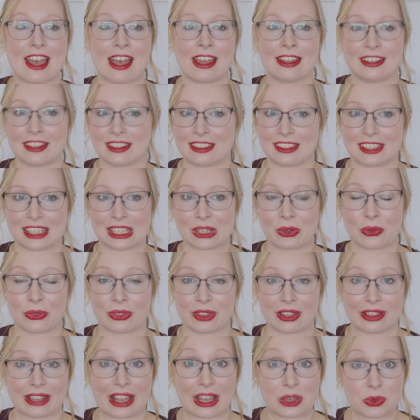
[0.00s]
anything on
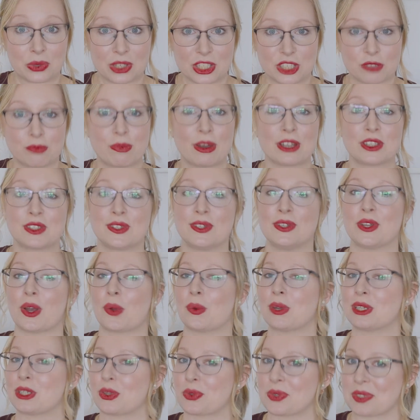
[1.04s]
the language but you know
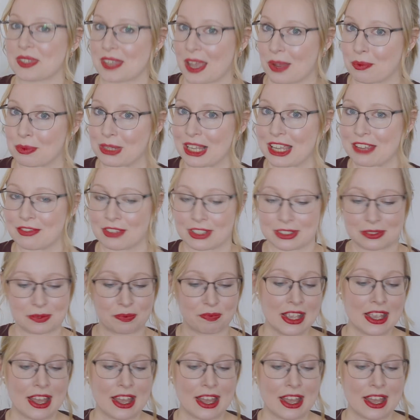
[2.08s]
it on some level.